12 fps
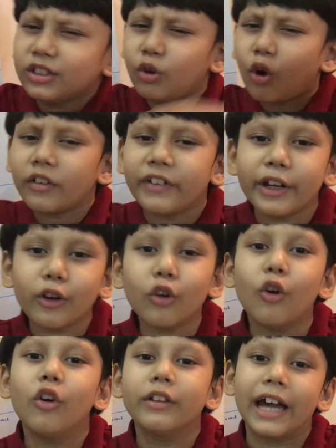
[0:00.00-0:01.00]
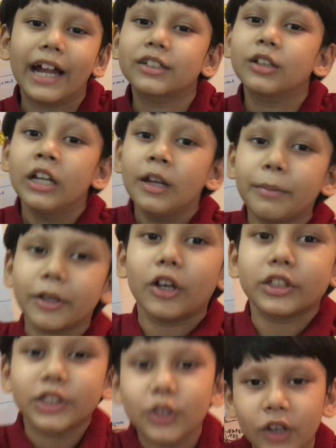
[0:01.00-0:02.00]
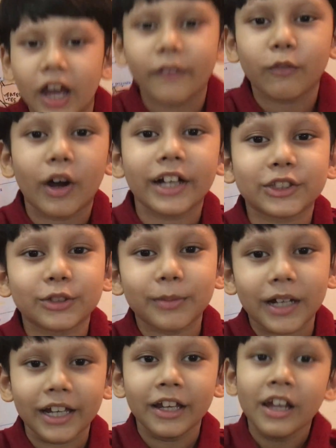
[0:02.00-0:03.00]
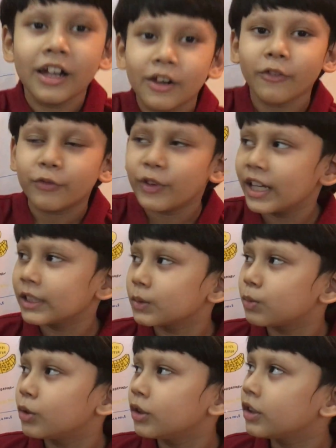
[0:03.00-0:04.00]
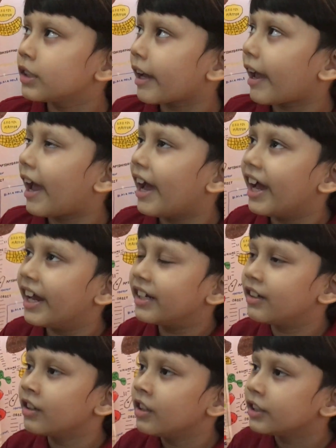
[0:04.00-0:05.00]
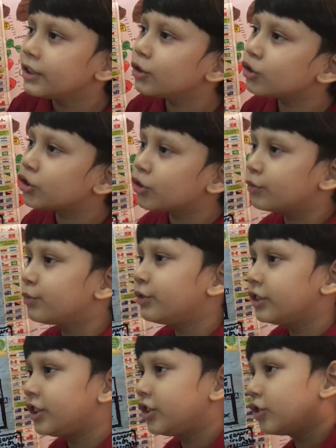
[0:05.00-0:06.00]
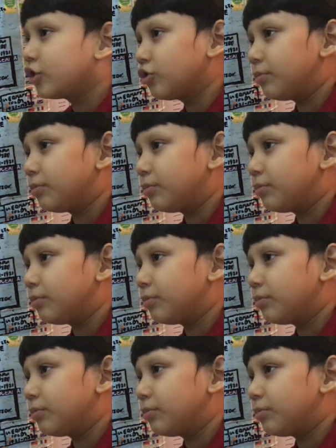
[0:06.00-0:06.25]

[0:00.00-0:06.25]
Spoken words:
You already know that because you have watched my Facebook and YouTube videos